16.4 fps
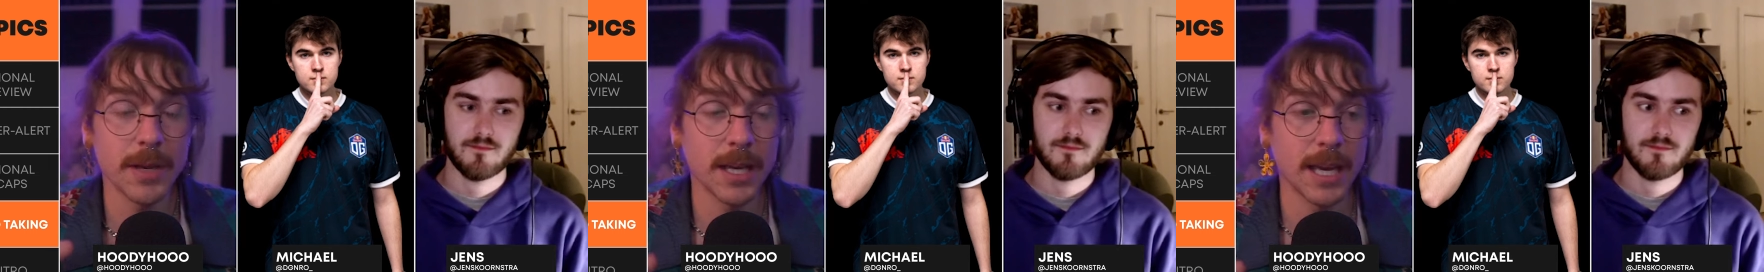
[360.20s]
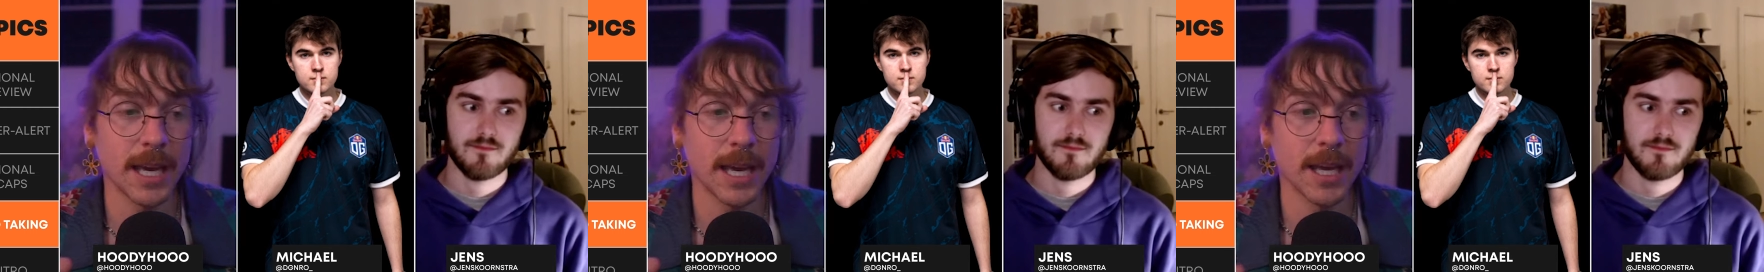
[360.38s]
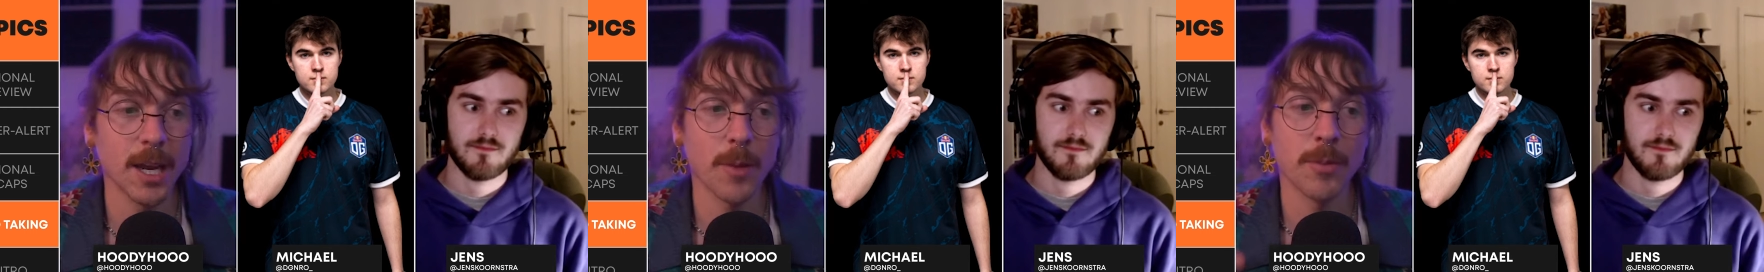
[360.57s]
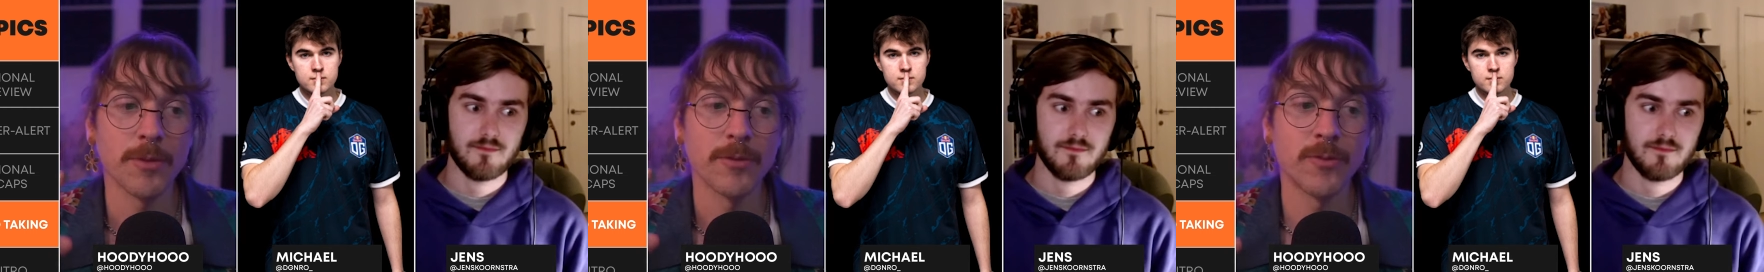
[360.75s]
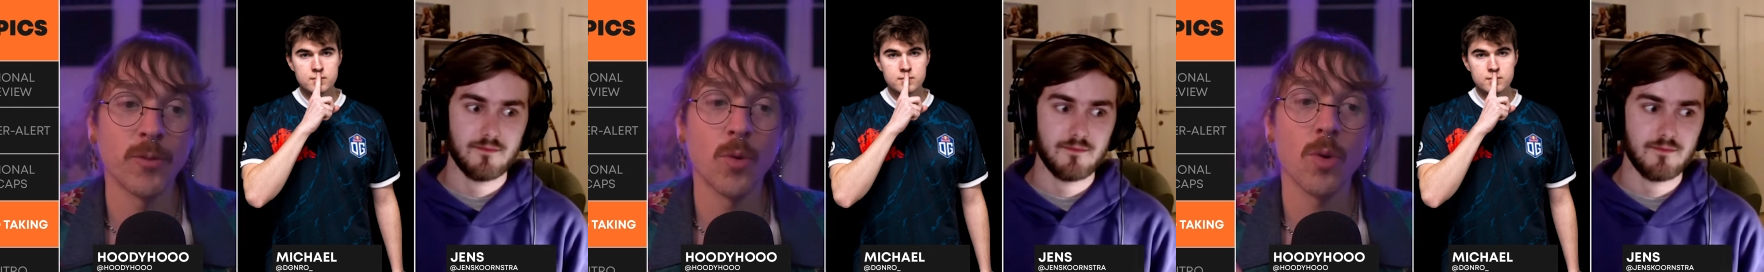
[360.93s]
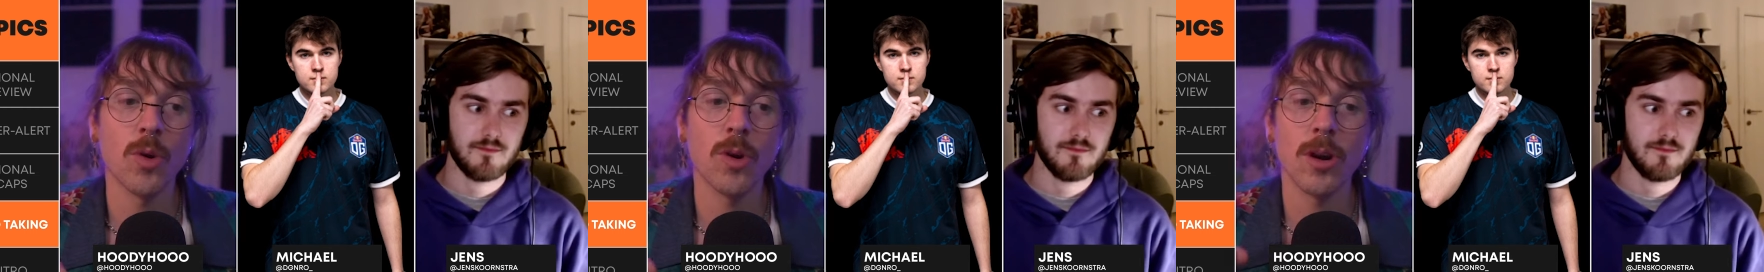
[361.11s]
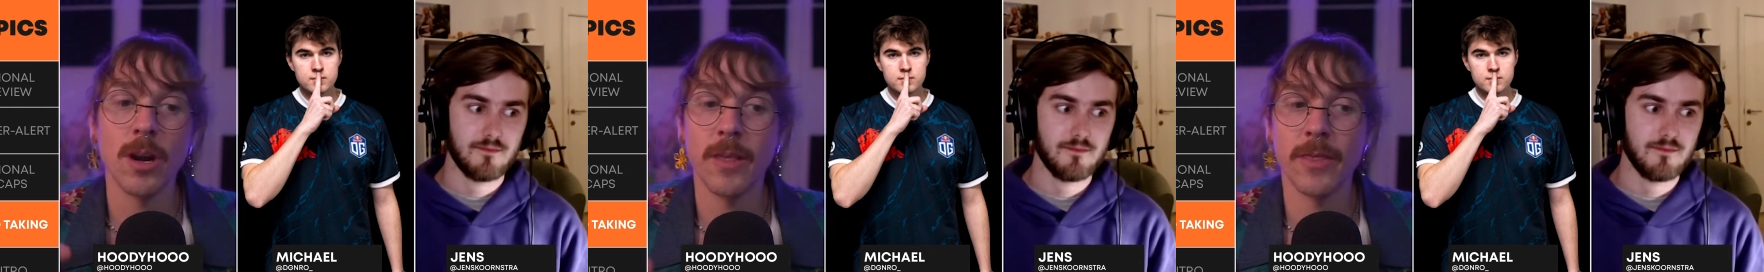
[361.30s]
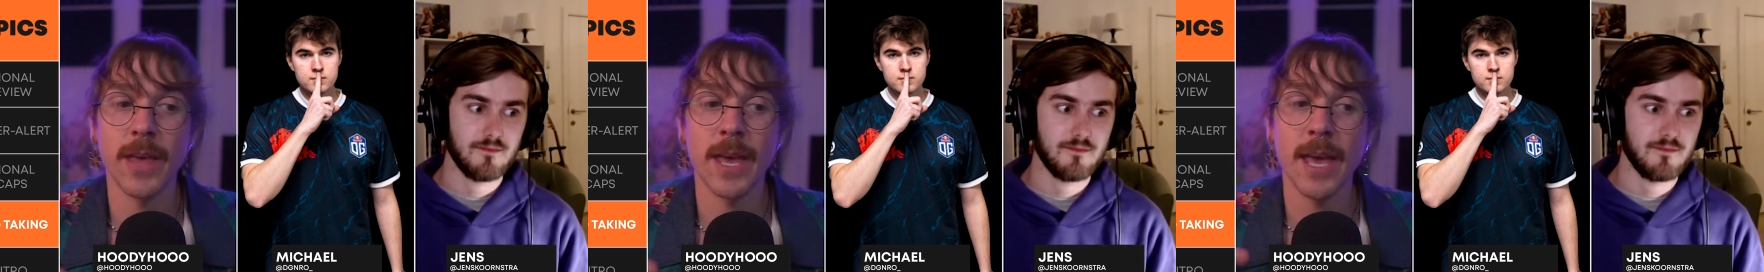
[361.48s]
Speaker 1: again before
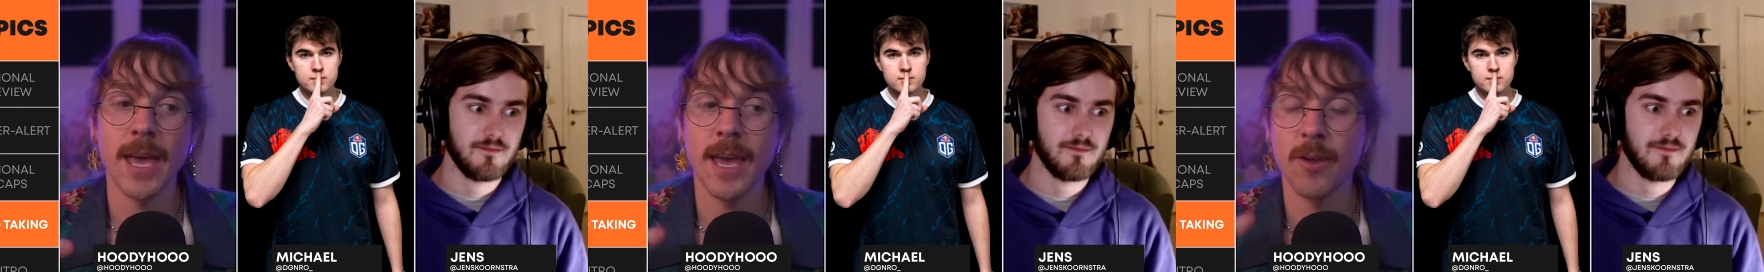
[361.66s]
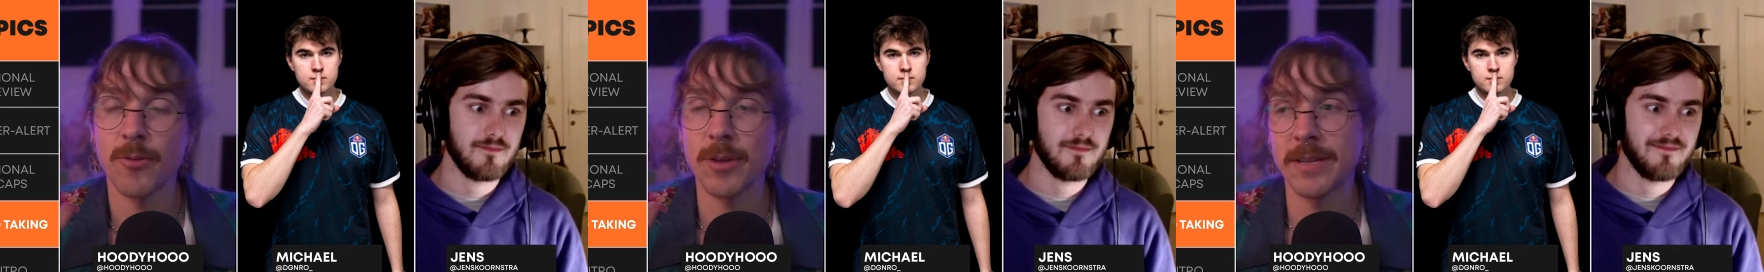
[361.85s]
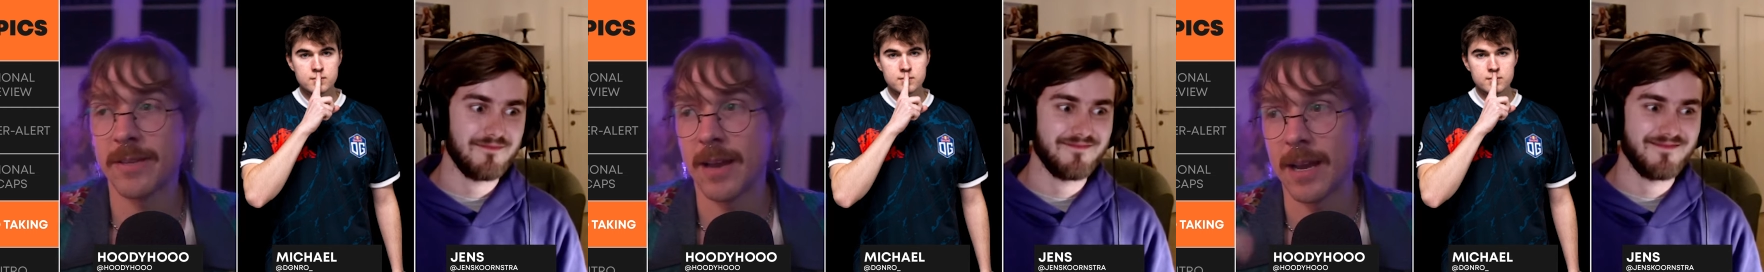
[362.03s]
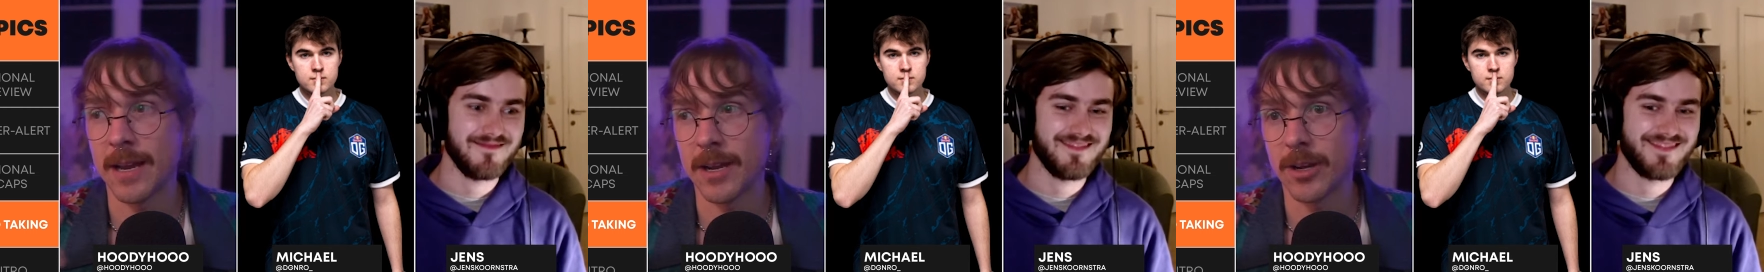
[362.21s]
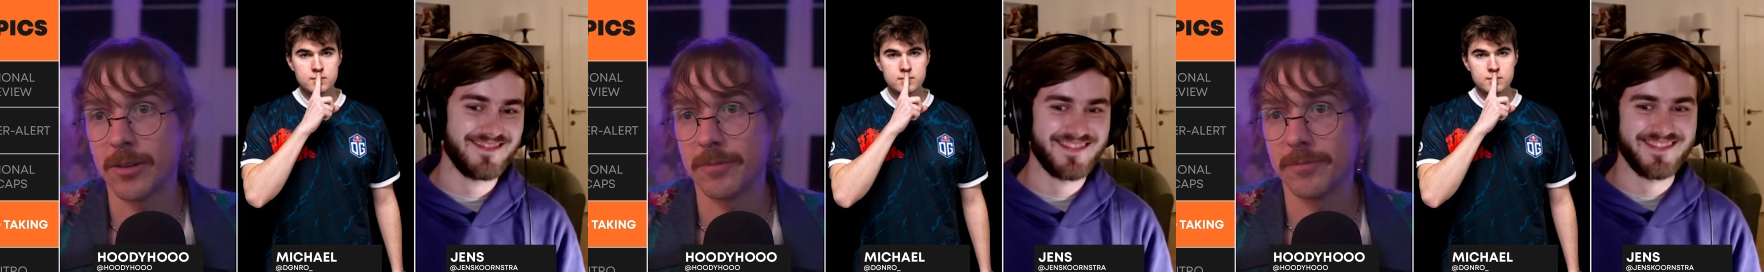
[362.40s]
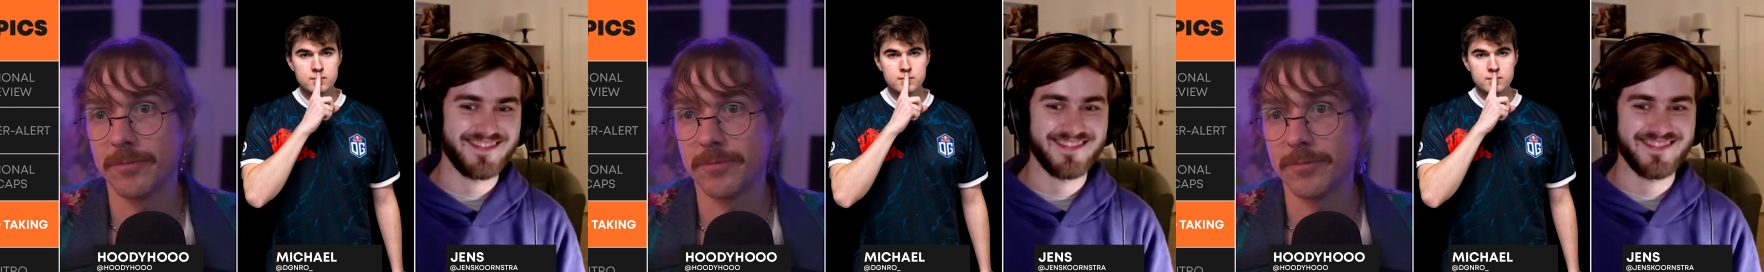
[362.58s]
they retire.